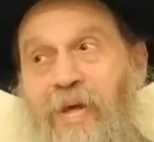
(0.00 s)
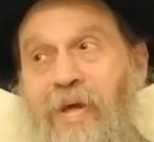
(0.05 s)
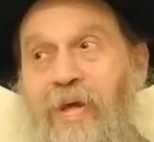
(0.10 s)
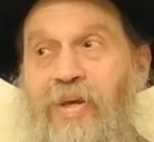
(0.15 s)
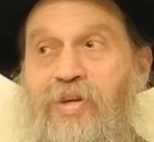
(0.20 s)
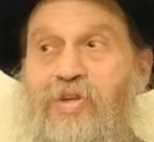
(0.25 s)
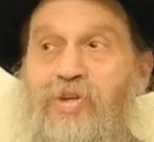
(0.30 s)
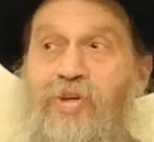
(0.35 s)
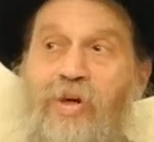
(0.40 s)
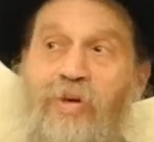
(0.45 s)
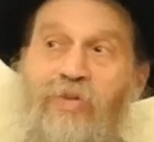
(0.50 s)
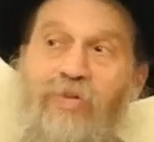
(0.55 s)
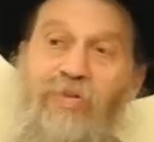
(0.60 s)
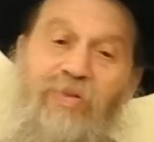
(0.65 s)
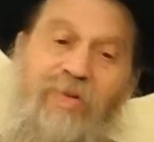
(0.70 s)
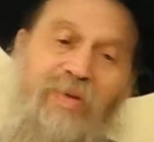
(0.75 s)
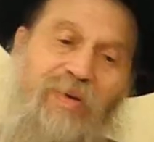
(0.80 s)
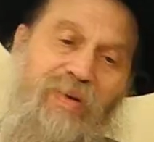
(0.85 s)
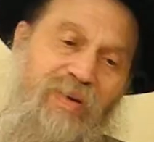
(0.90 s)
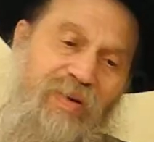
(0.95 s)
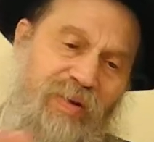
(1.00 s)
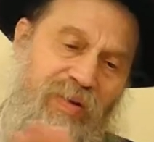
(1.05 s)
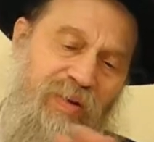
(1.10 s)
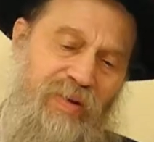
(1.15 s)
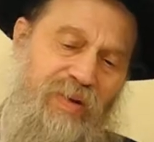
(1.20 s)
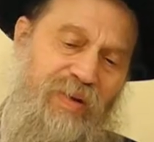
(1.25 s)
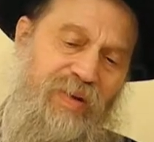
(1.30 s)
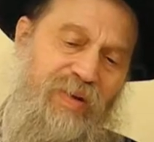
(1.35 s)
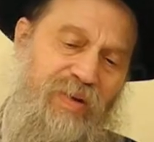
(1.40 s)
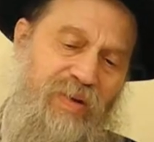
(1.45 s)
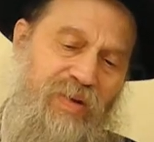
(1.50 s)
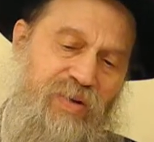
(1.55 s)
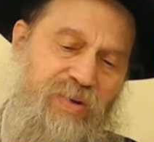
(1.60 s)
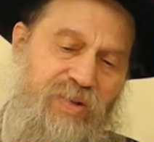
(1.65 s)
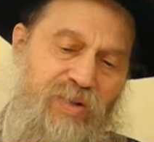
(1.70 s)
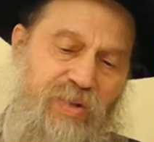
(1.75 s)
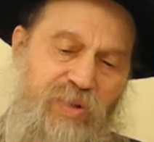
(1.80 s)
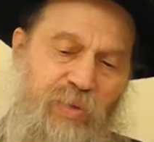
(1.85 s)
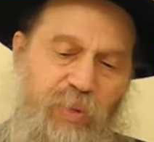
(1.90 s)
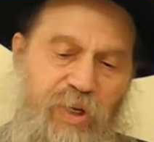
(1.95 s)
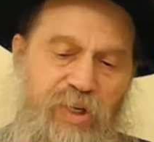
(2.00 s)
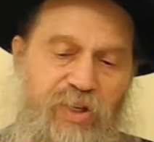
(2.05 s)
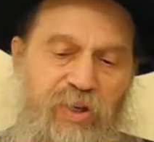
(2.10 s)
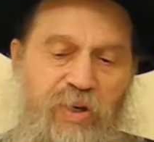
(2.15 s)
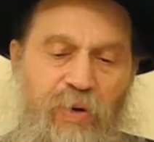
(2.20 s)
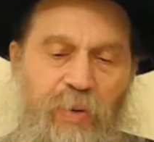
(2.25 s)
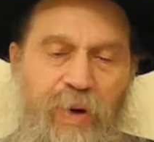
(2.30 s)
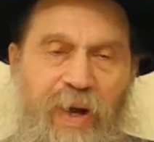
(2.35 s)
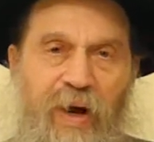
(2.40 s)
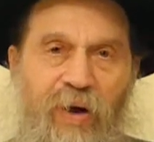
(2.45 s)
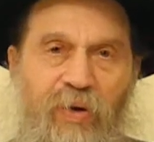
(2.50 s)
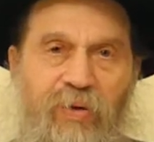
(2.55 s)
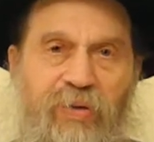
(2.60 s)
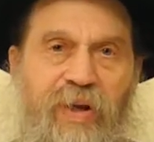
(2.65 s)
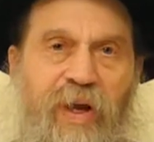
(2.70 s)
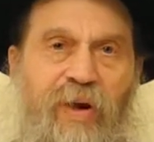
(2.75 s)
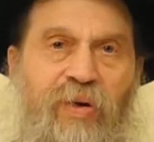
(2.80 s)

It's just switched around,